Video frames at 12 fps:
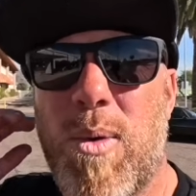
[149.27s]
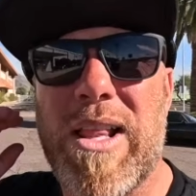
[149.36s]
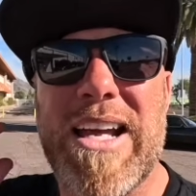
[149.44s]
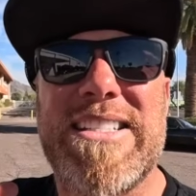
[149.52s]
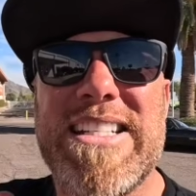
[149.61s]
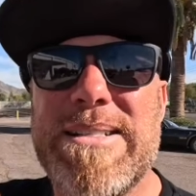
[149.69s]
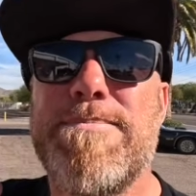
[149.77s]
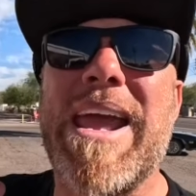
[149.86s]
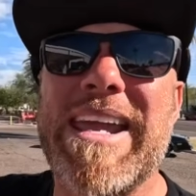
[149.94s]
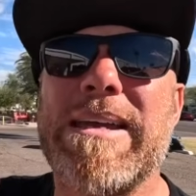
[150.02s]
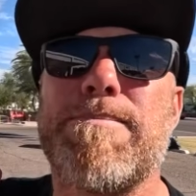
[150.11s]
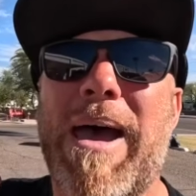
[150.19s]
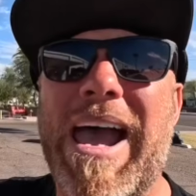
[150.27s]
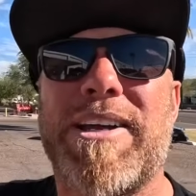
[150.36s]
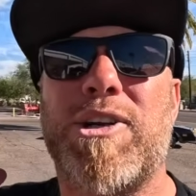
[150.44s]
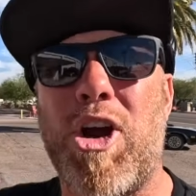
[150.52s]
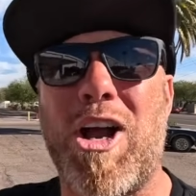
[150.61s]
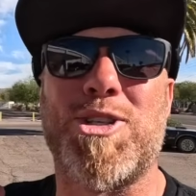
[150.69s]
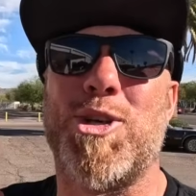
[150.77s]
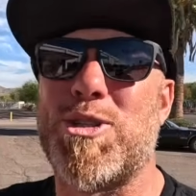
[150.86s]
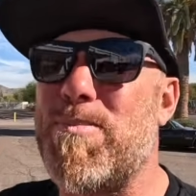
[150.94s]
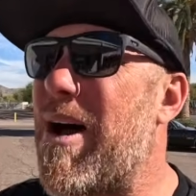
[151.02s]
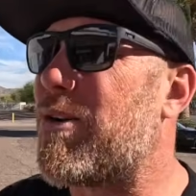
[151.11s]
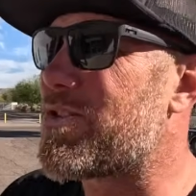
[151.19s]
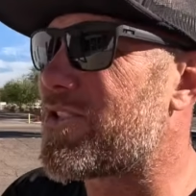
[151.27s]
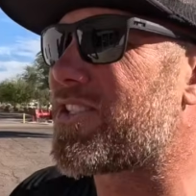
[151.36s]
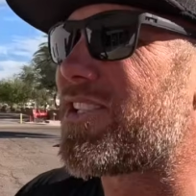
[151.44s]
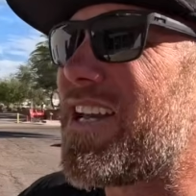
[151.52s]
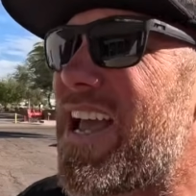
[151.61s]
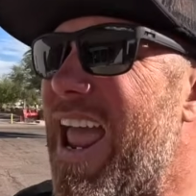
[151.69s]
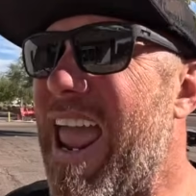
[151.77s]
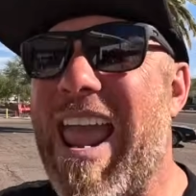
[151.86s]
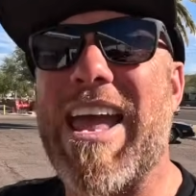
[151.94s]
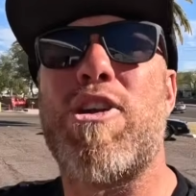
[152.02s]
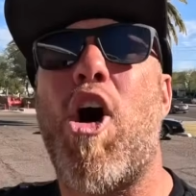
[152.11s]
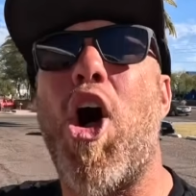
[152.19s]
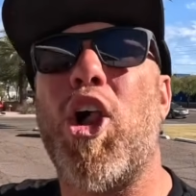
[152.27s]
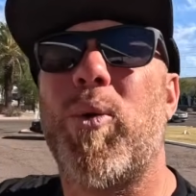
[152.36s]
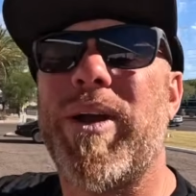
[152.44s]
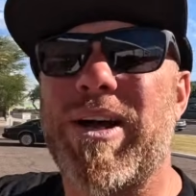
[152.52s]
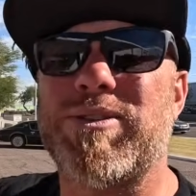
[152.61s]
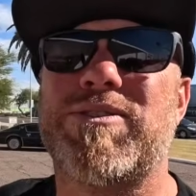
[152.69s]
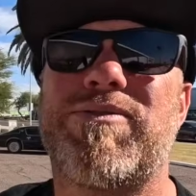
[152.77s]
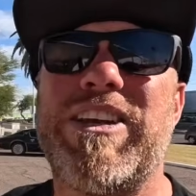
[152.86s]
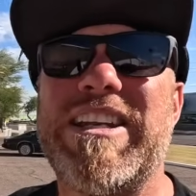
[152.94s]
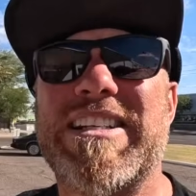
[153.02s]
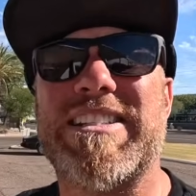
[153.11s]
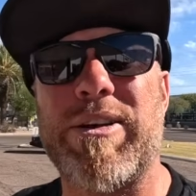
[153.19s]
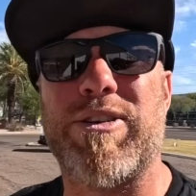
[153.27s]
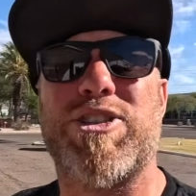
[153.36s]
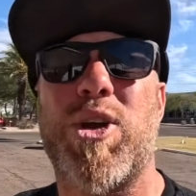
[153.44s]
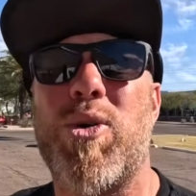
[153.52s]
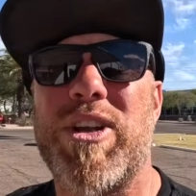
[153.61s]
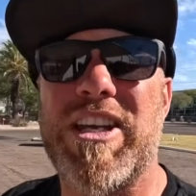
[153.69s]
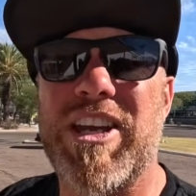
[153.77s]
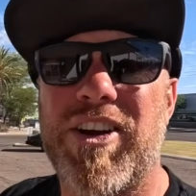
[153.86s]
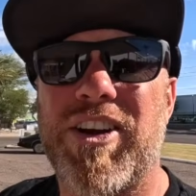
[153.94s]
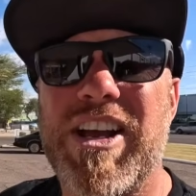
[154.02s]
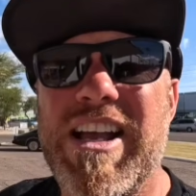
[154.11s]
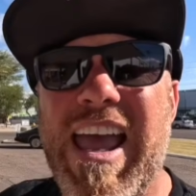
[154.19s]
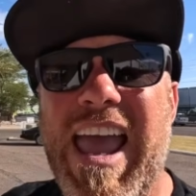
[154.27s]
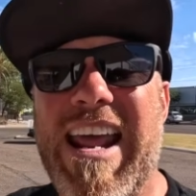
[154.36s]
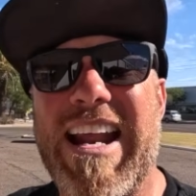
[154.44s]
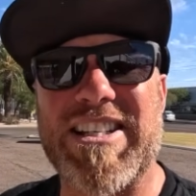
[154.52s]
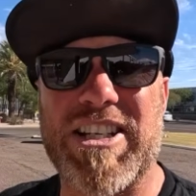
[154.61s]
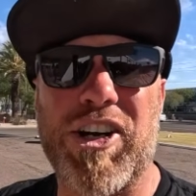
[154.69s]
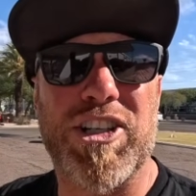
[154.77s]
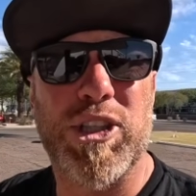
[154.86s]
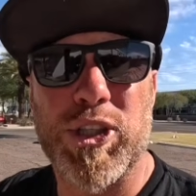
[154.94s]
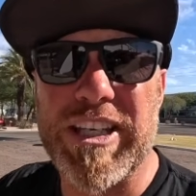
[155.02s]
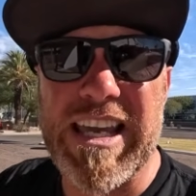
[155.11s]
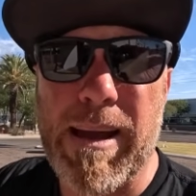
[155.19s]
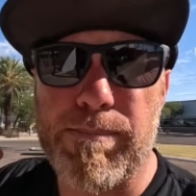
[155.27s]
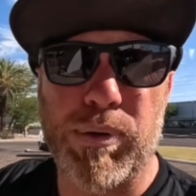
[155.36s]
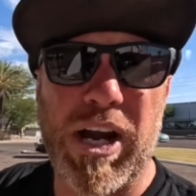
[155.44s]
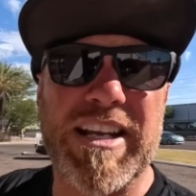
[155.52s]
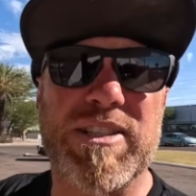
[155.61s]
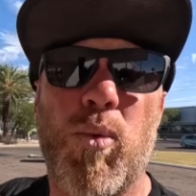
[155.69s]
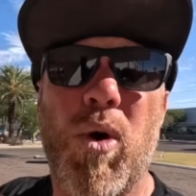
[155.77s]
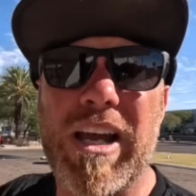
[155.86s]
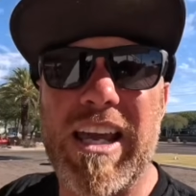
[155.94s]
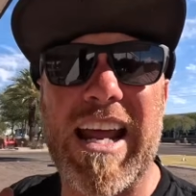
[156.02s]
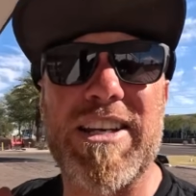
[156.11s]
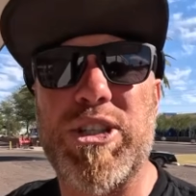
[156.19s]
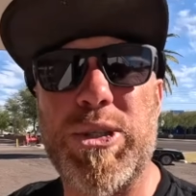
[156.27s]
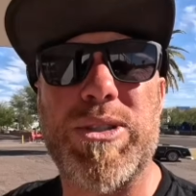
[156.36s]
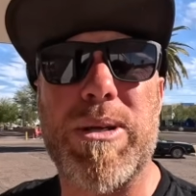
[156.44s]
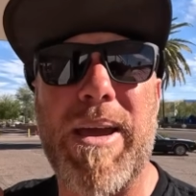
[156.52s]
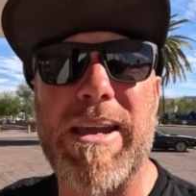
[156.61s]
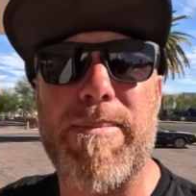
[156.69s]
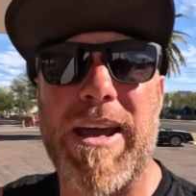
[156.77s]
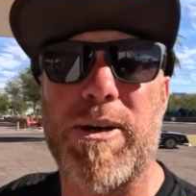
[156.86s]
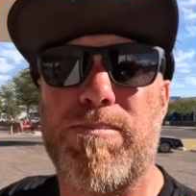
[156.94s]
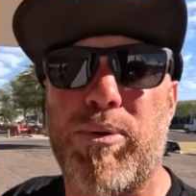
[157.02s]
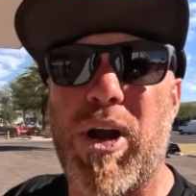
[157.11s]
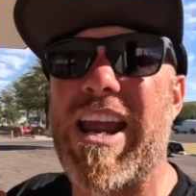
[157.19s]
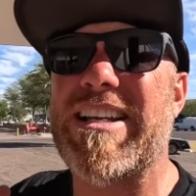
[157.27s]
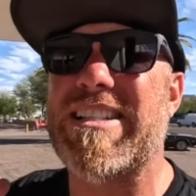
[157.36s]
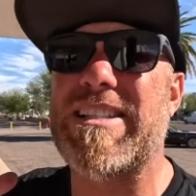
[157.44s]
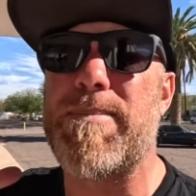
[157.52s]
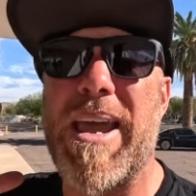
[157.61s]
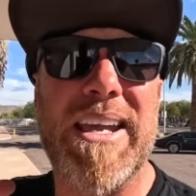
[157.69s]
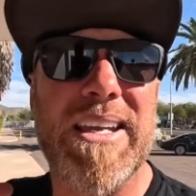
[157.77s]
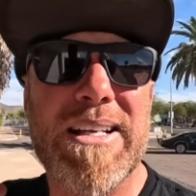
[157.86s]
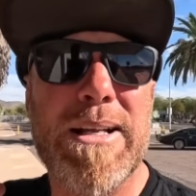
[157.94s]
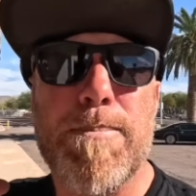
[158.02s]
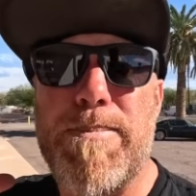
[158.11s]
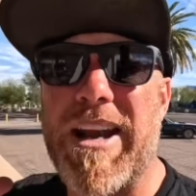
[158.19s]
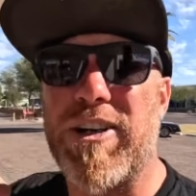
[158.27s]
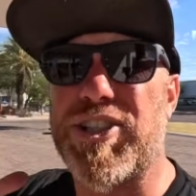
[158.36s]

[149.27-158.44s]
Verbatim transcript: Well, I did make it back across those mountains and all the way out to Phoenix, Arizona here. And I started looking at brakes and what can I do to make better brakes and to make better